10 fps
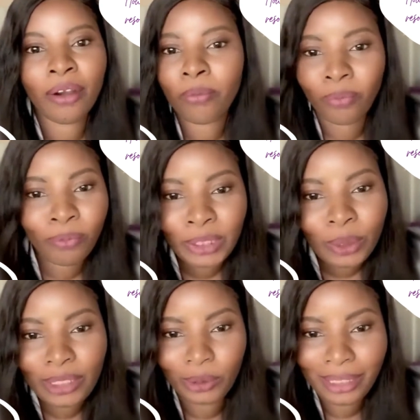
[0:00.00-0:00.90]

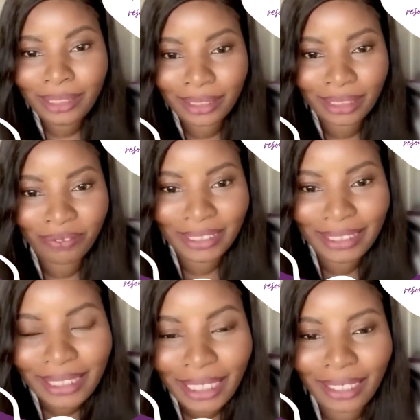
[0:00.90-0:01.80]
between
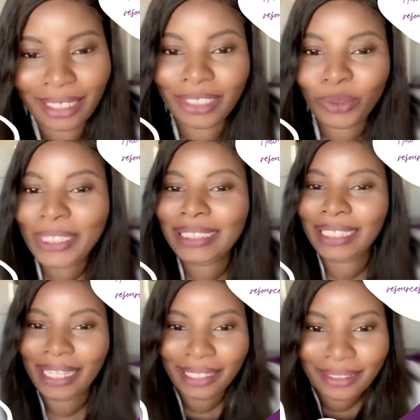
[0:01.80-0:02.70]
2017 and
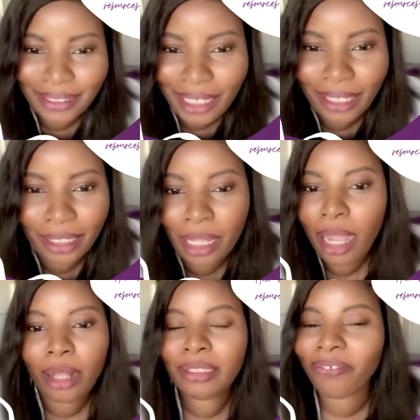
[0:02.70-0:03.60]
2018,
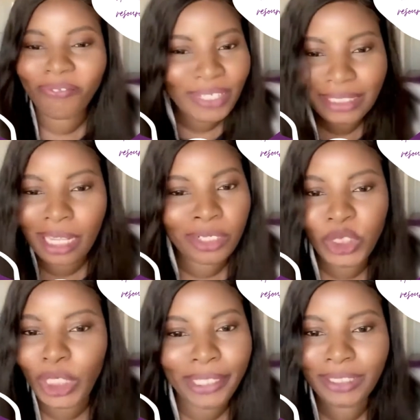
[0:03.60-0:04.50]
the physical
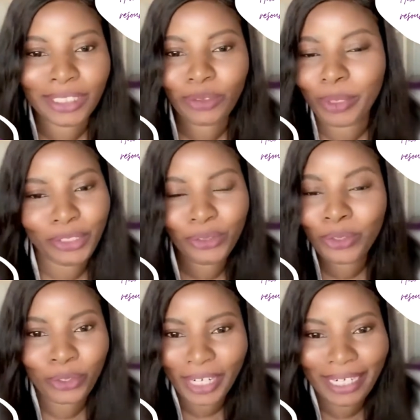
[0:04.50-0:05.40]
changes were too
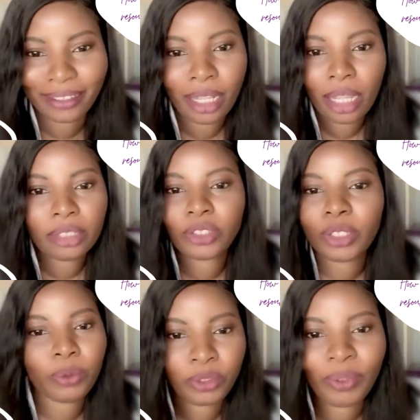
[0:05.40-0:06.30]
great. So
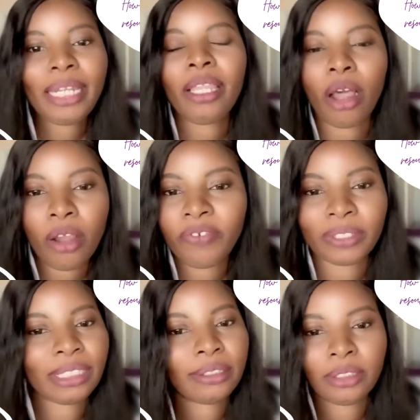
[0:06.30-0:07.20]
it was really
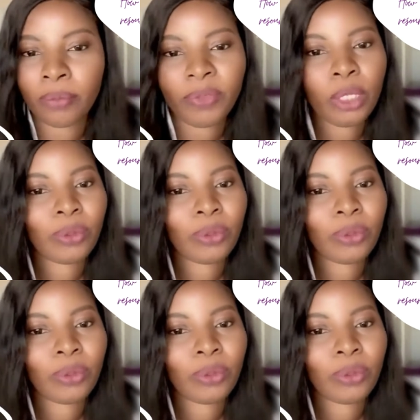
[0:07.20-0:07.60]
obvious that something was